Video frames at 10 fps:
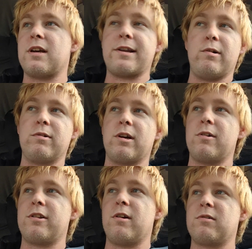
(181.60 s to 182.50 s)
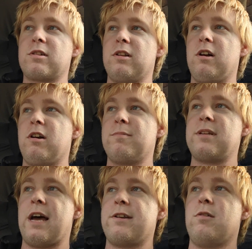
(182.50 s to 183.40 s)
I don't go to those clubs.
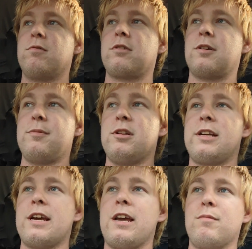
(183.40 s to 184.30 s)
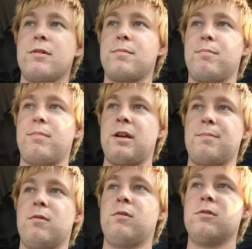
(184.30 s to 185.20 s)
I don't communicate with
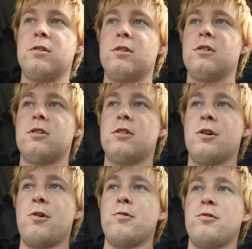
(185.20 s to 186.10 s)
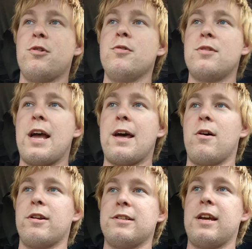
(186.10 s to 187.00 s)
people who do that
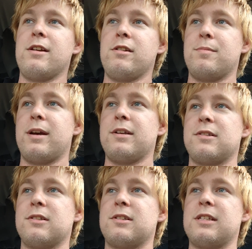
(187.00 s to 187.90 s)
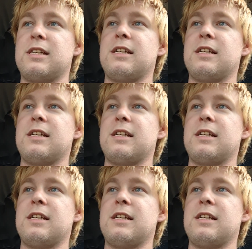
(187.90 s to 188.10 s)
on a daily basis.